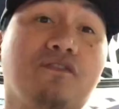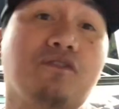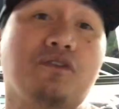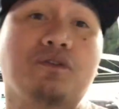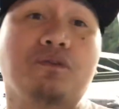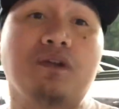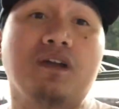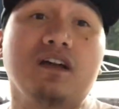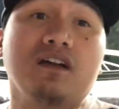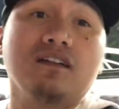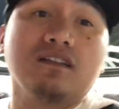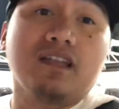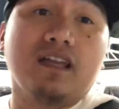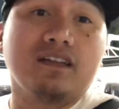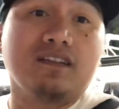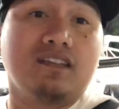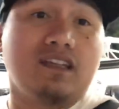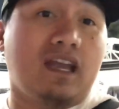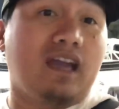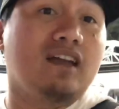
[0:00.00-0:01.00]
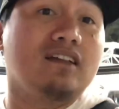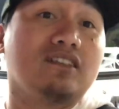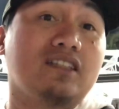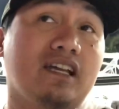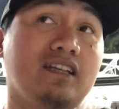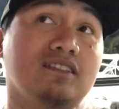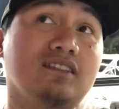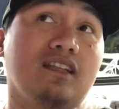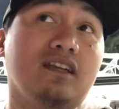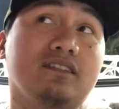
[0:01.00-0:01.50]
for real, like, yeah, it
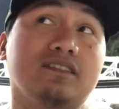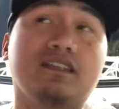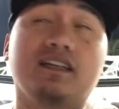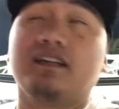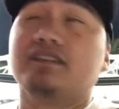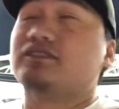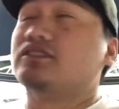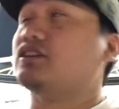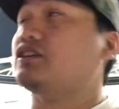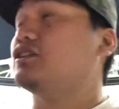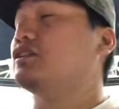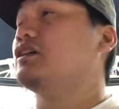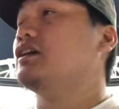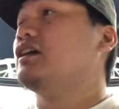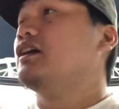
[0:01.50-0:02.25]
tastes like that. So,